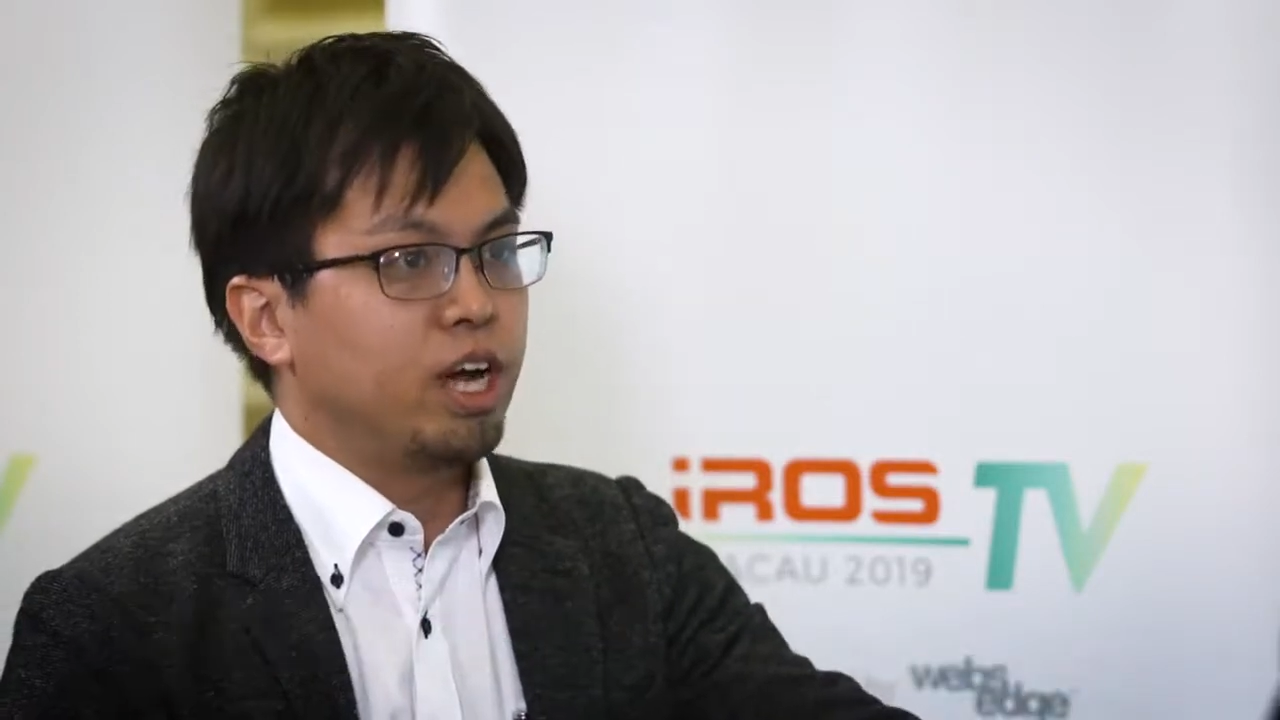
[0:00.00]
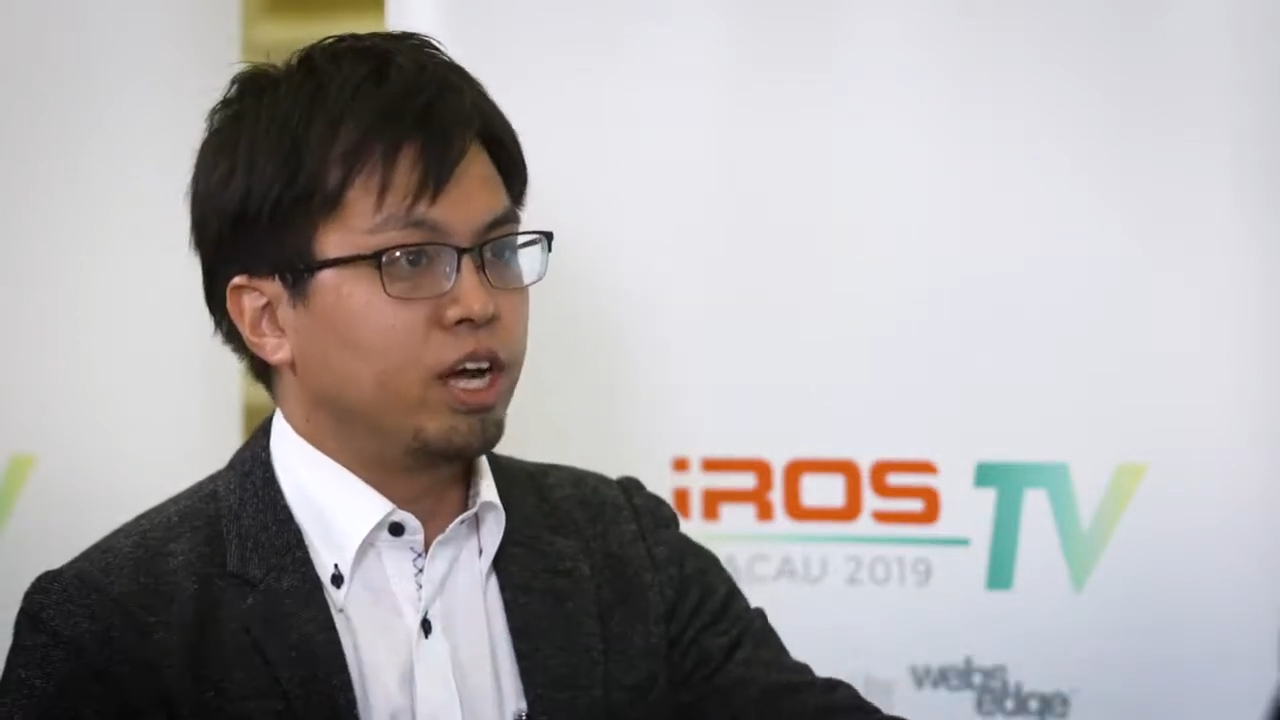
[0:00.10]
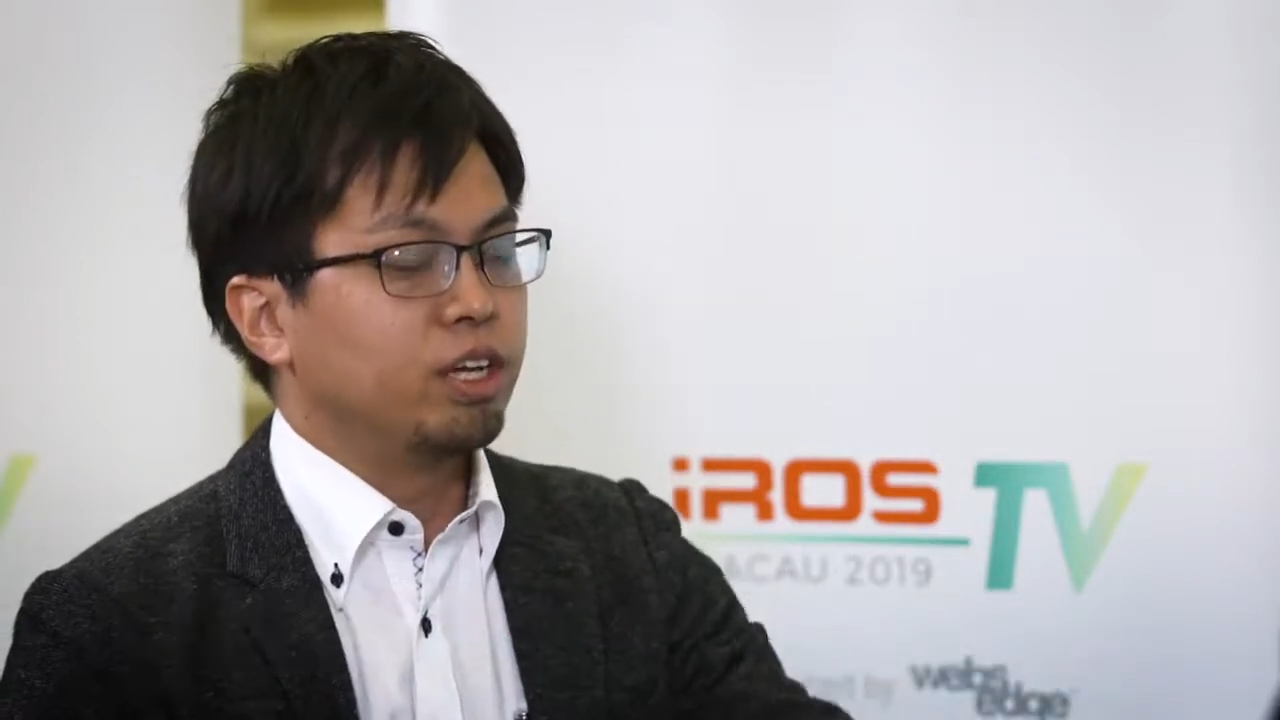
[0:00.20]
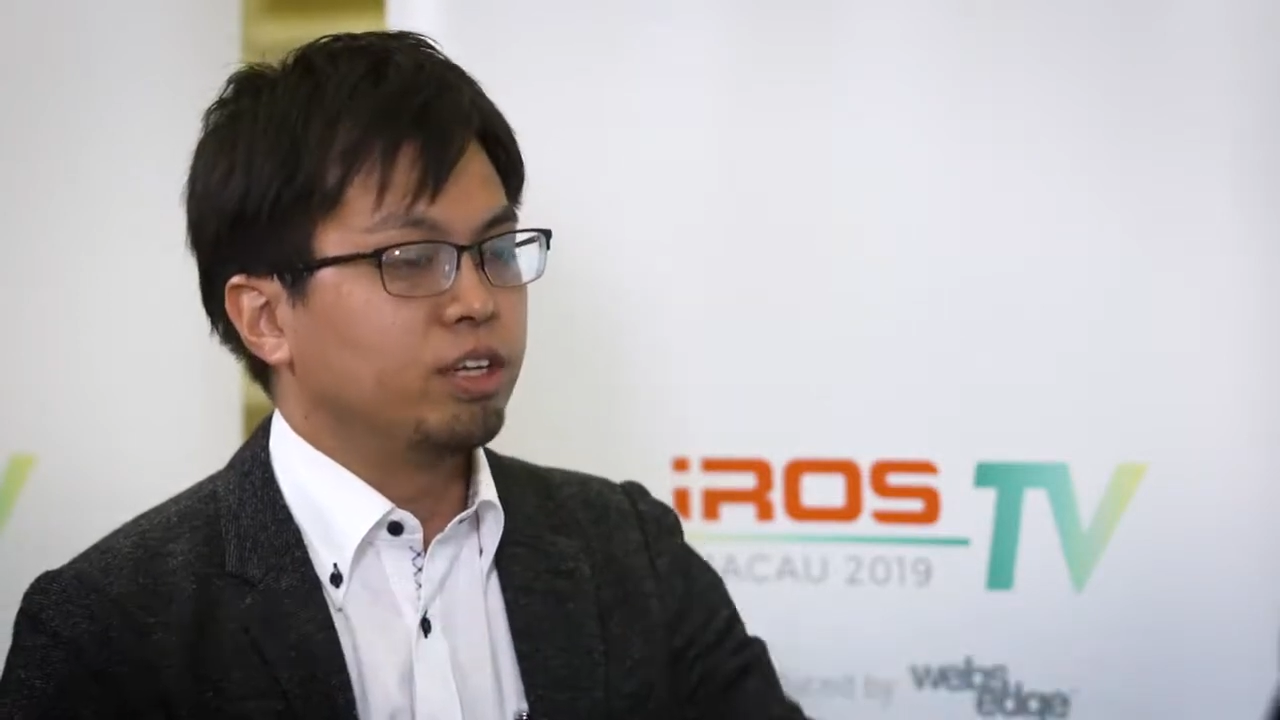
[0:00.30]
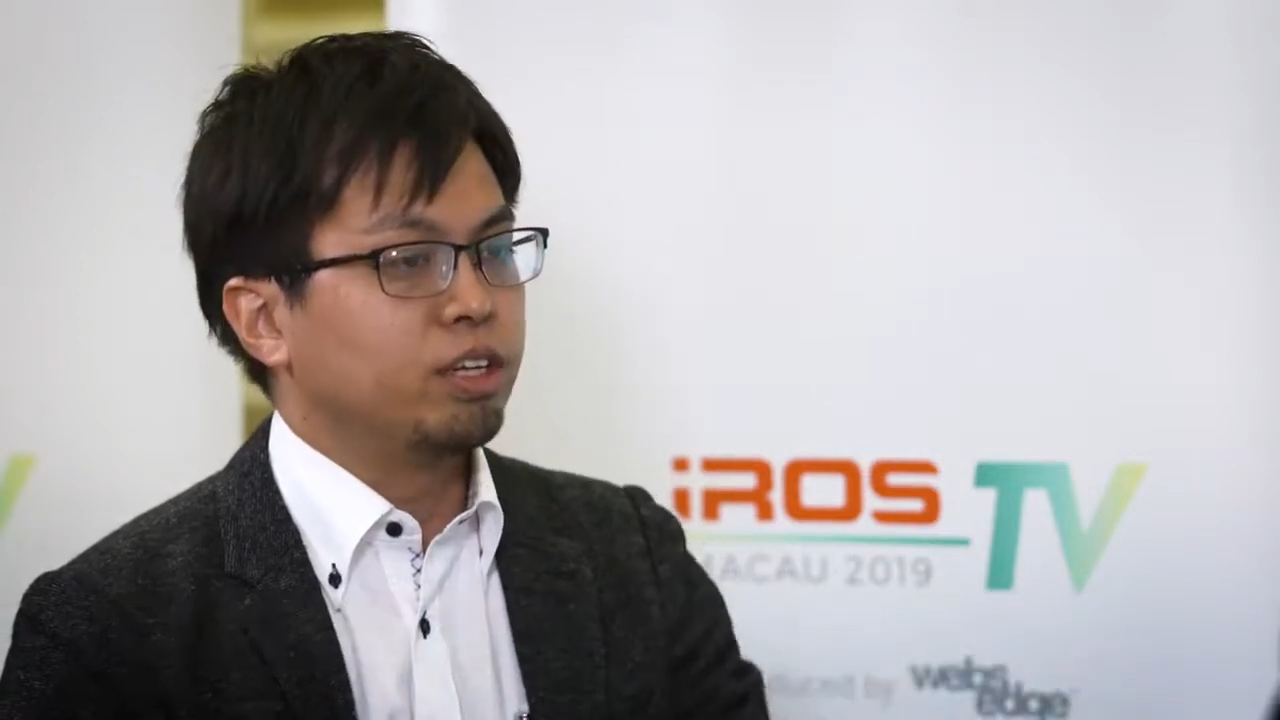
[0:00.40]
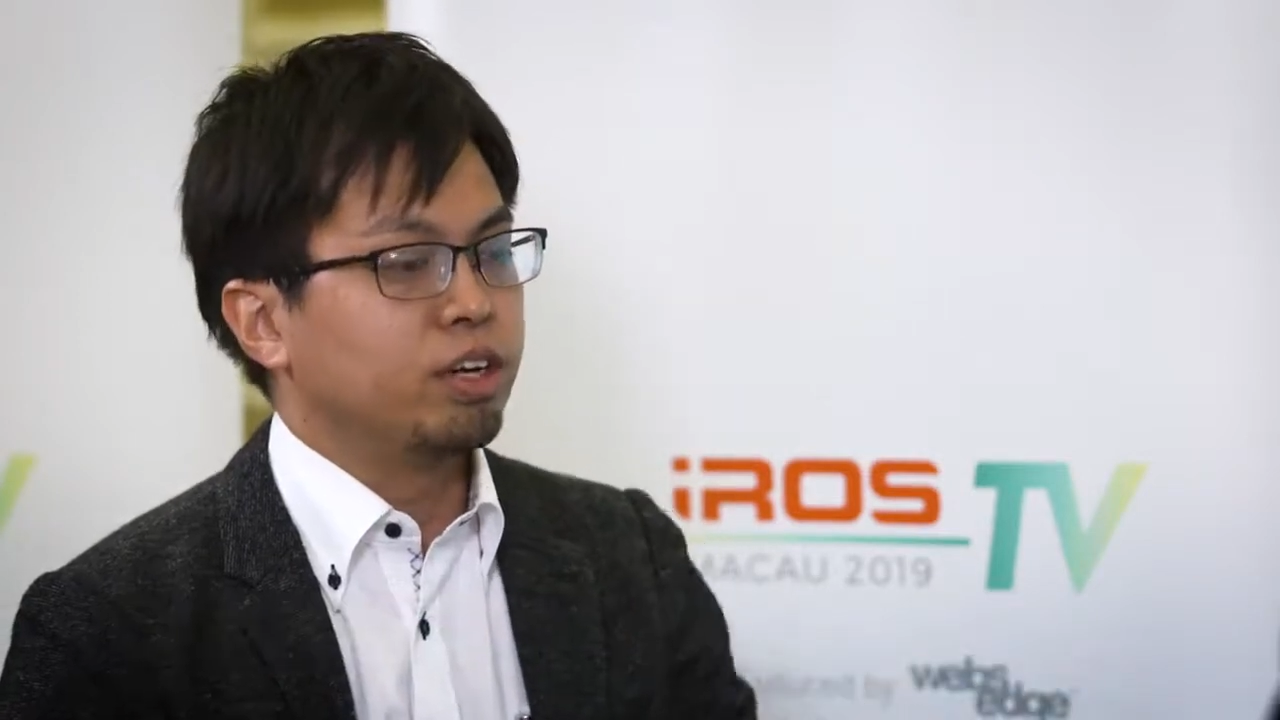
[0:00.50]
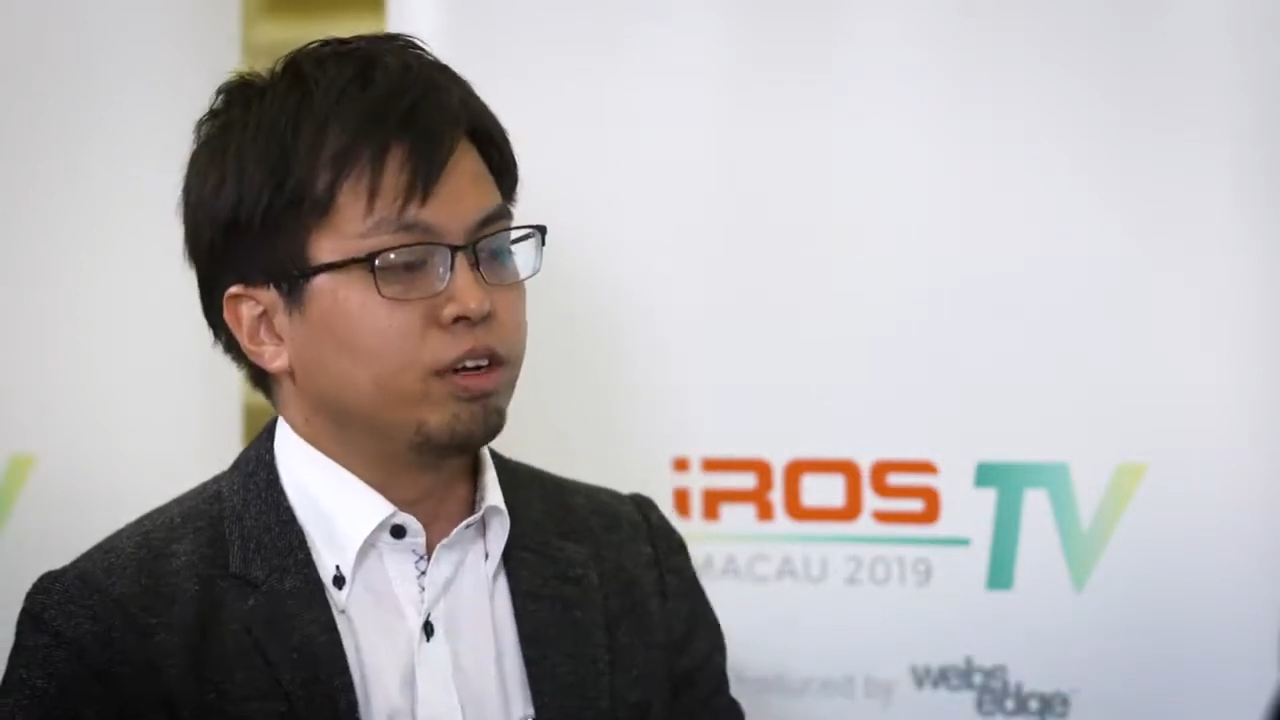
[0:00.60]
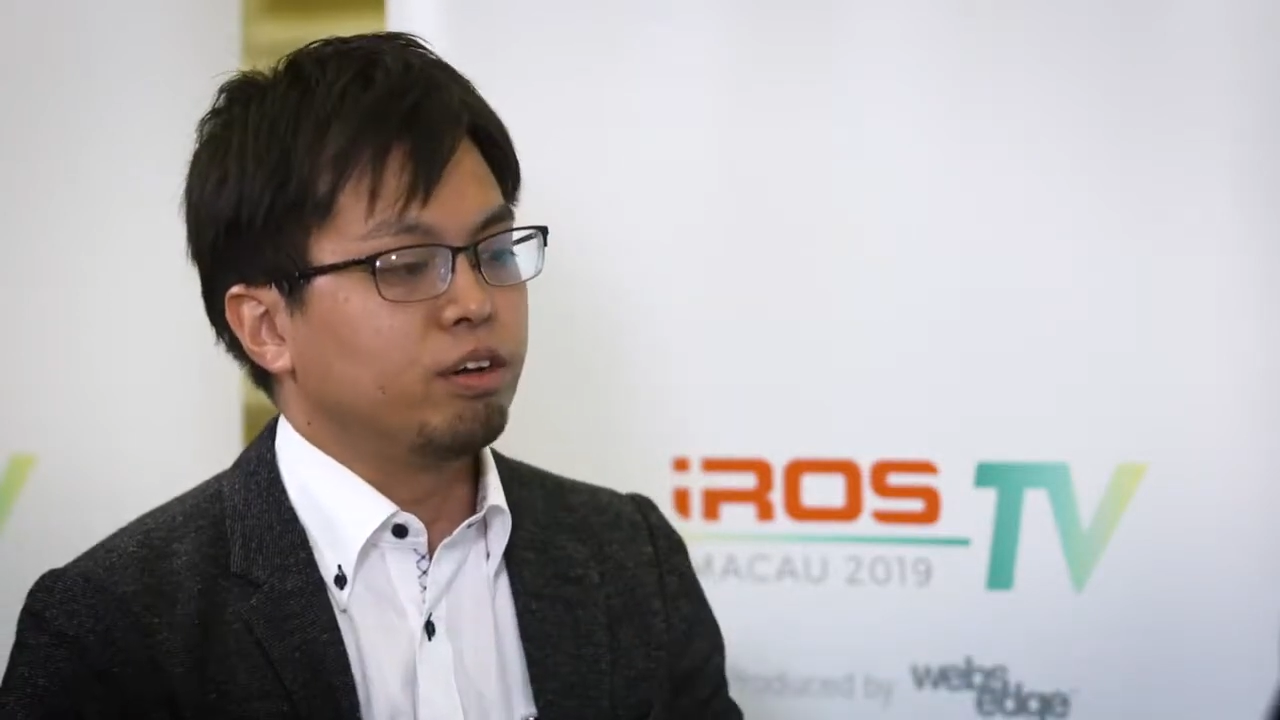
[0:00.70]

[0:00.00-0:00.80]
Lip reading: and the